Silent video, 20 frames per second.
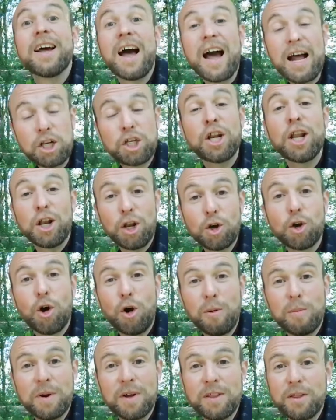Actually, look
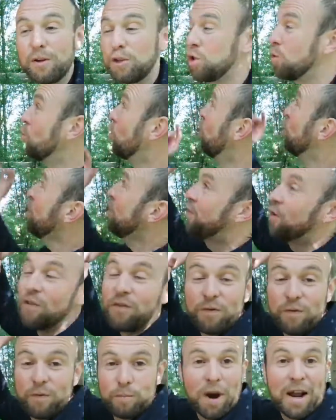up. There's some wonderful
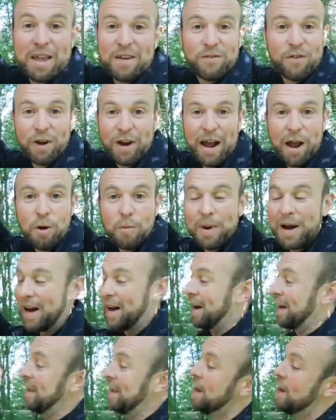bracket fungi up
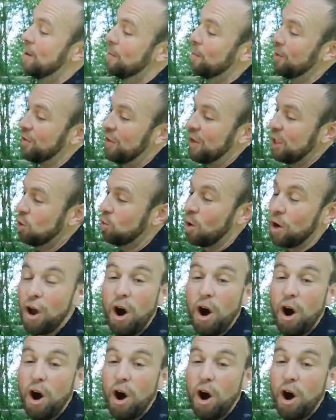high, but this one